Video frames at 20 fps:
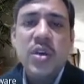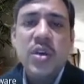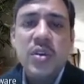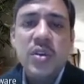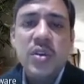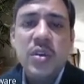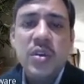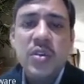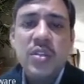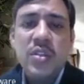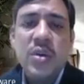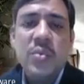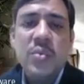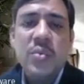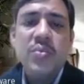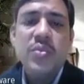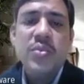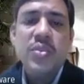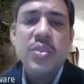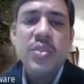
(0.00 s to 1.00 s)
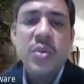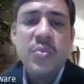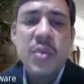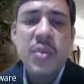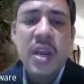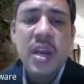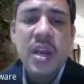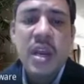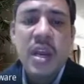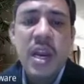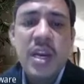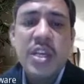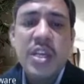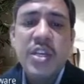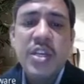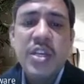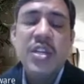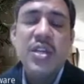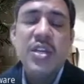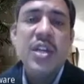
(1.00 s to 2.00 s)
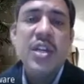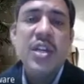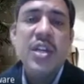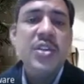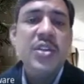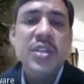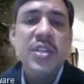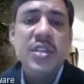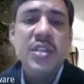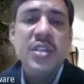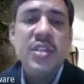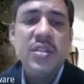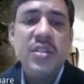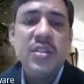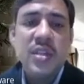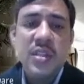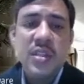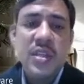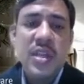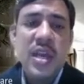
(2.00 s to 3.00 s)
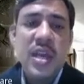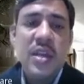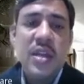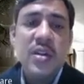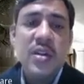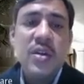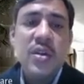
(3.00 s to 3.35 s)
Some addition deletion is there.